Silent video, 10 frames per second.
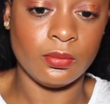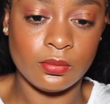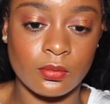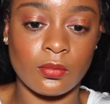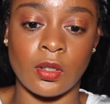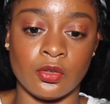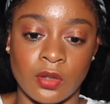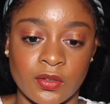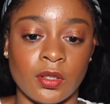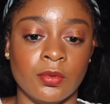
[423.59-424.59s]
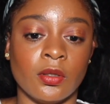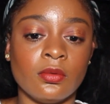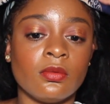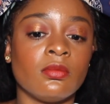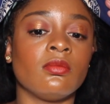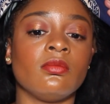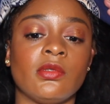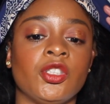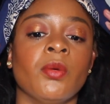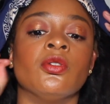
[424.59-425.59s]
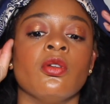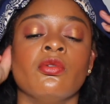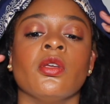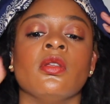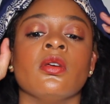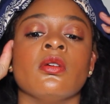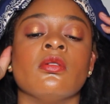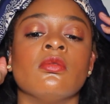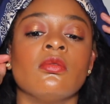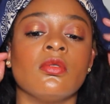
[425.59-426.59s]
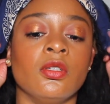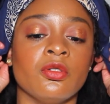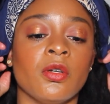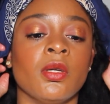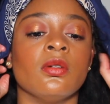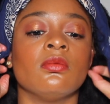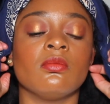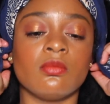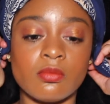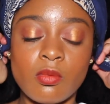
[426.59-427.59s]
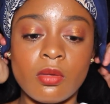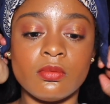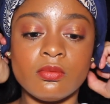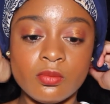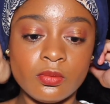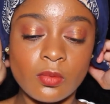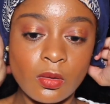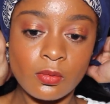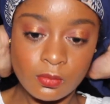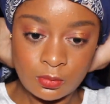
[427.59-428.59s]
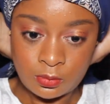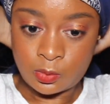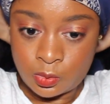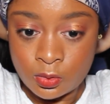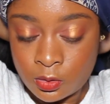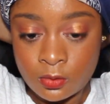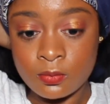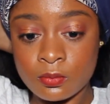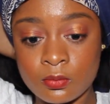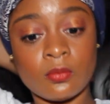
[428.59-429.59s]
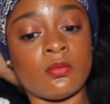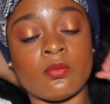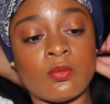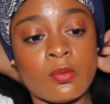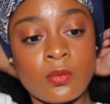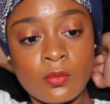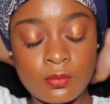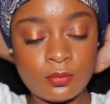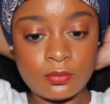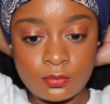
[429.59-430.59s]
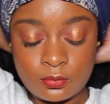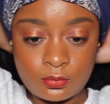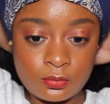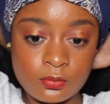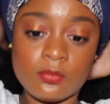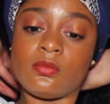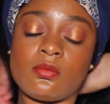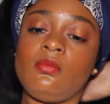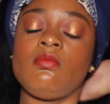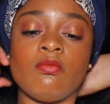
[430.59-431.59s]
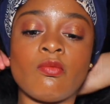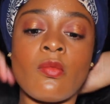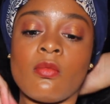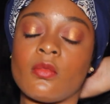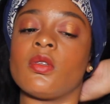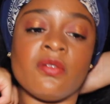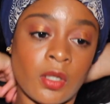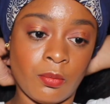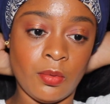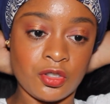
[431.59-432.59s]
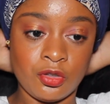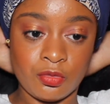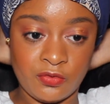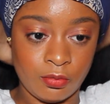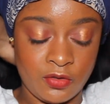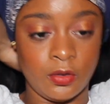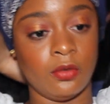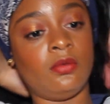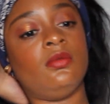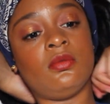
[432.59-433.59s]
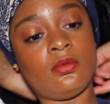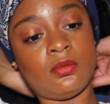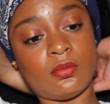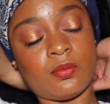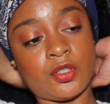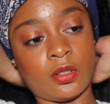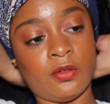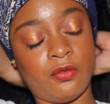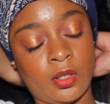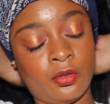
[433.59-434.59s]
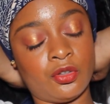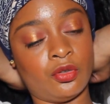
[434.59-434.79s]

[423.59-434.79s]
lace frontal is laid, I'm gonna go ahead with this bandana and basically tie it around my entire head pretty tight, just so that